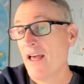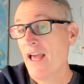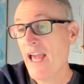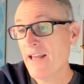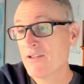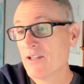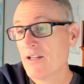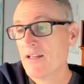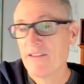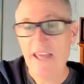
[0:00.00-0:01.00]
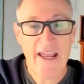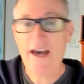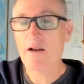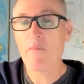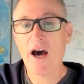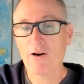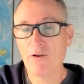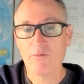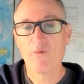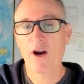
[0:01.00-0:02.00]
And they had a
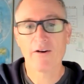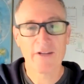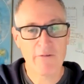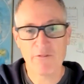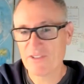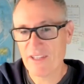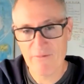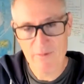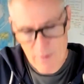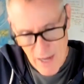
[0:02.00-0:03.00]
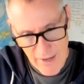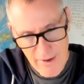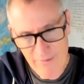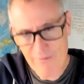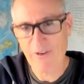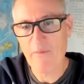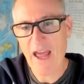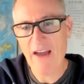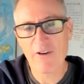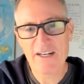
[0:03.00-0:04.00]
model where it was from
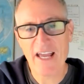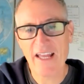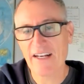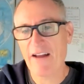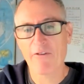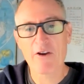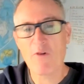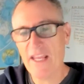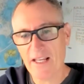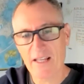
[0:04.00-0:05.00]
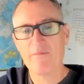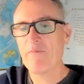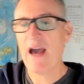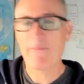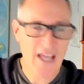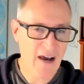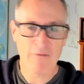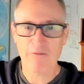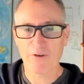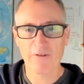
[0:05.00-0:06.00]
every day and every week mapped
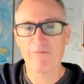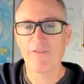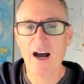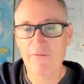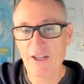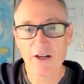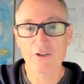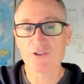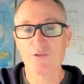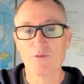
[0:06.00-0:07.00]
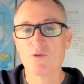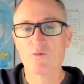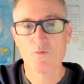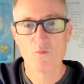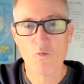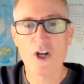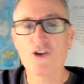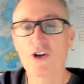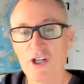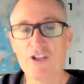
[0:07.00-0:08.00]
out for 5 years, what
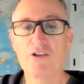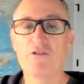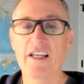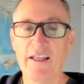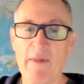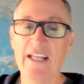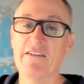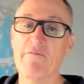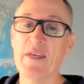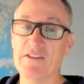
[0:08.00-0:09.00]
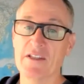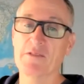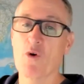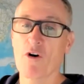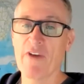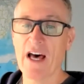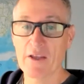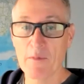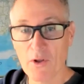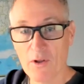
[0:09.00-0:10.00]
you're going to do to make the business more
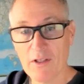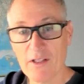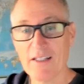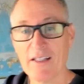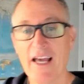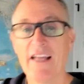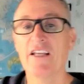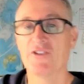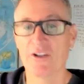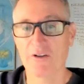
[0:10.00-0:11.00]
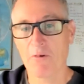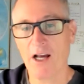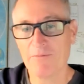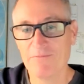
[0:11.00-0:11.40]
valuable and easier to run.